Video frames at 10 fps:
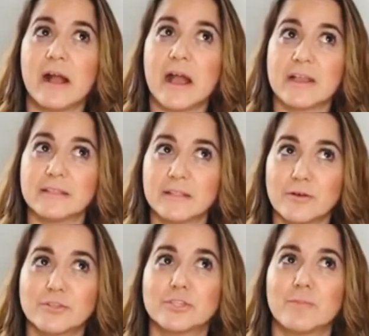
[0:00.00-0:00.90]
I
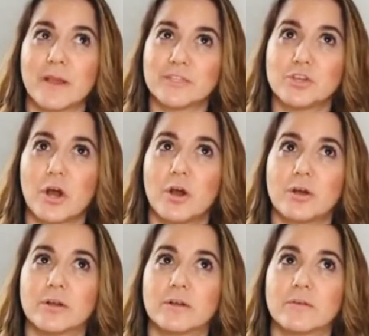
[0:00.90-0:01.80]
lost my
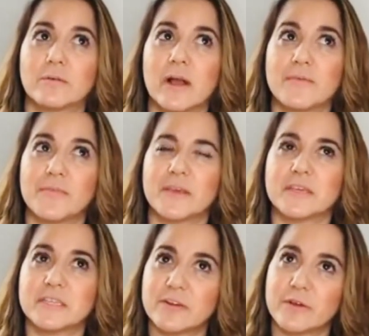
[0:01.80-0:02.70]
dog, I think,
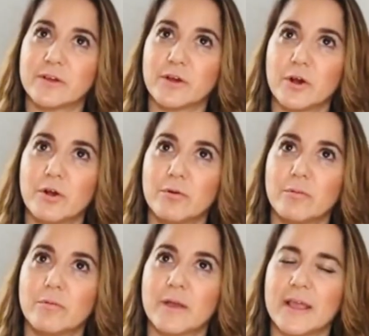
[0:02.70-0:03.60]
a year
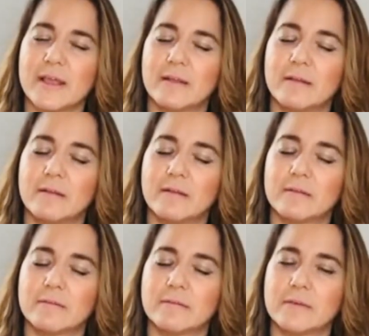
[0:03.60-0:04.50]
ago, and
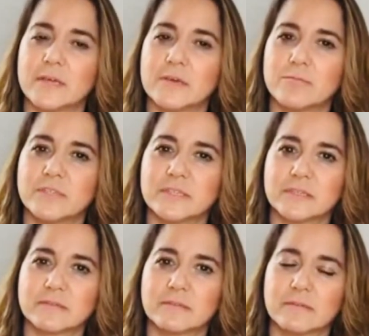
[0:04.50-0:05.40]
it
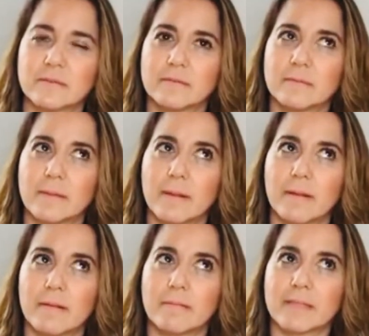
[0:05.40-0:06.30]
was
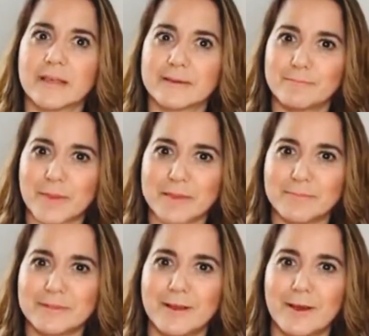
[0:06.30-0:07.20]
like a
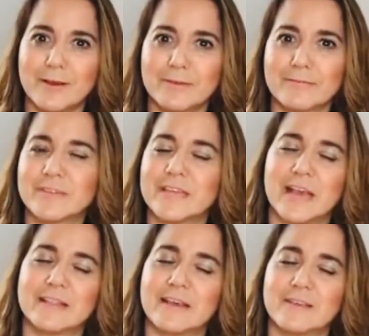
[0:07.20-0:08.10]
baby dog. He
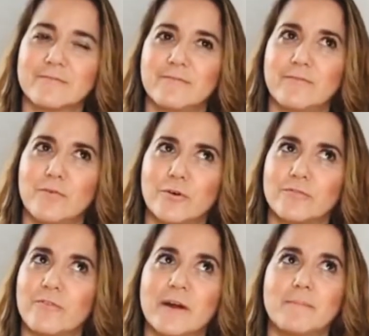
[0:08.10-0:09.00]
got like four or
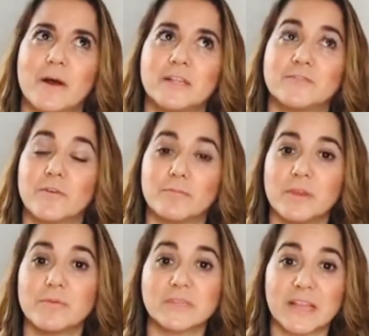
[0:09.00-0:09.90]
five months. For
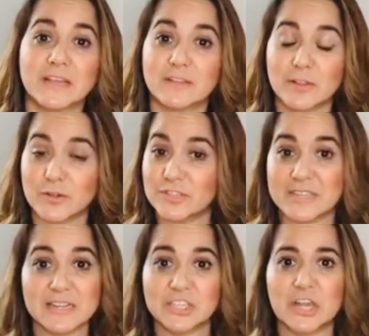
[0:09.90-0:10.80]
me, was like
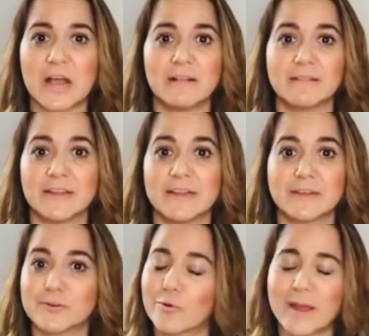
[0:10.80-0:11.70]
losing a child, and I
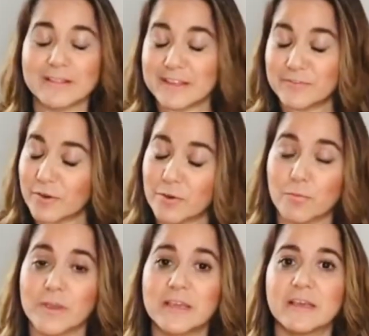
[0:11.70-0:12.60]
cried like for a
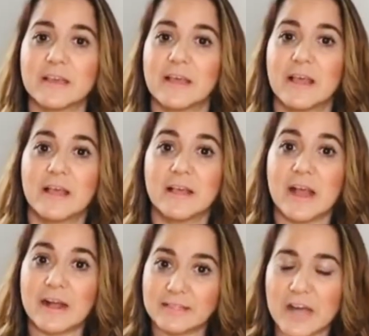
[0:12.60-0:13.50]
week.
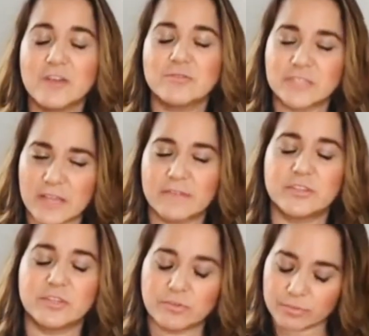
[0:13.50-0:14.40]
Allow
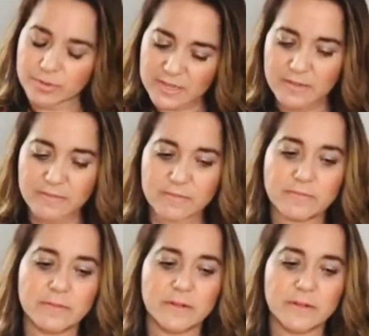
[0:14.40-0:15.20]
yourself to grieve